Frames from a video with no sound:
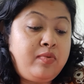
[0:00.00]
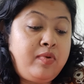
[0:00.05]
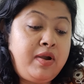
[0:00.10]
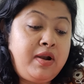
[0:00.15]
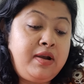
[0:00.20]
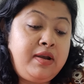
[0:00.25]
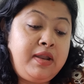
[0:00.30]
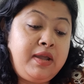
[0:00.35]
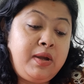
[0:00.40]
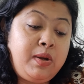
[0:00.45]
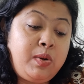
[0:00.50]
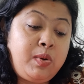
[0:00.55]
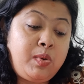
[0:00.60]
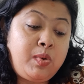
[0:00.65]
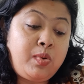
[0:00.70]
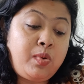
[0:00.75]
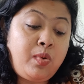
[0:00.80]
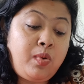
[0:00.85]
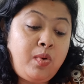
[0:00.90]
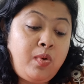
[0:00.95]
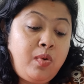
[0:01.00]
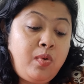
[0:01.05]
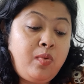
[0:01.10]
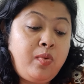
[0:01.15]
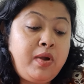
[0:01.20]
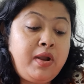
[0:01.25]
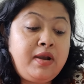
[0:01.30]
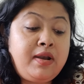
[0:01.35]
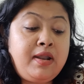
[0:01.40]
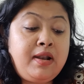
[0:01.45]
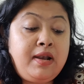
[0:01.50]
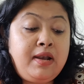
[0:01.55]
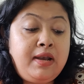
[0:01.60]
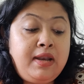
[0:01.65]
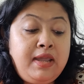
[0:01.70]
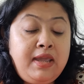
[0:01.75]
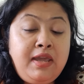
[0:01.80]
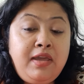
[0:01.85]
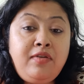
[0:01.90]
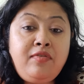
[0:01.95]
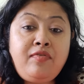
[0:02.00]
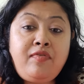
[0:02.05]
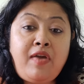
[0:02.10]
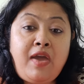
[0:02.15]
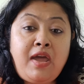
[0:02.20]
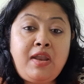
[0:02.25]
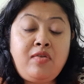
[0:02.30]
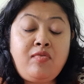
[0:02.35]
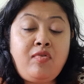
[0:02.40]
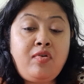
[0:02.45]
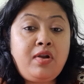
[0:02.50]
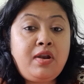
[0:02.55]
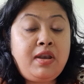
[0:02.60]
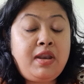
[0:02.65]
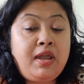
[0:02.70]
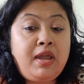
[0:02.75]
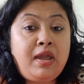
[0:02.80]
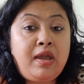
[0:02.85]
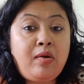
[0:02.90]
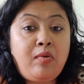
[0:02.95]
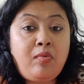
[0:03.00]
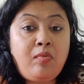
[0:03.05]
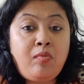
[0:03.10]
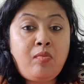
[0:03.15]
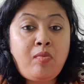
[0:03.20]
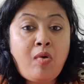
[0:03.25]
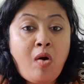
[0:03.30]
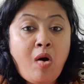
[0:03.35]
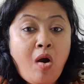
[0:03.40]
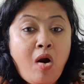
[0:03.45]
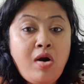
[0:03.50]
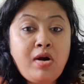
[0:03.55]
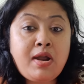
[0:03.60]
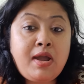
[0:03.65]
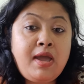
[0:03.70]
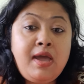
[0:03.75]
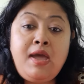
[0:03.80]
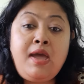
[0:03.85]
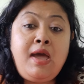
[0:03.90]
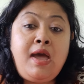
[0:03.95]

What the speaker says: where they grow, where they live, and where they work,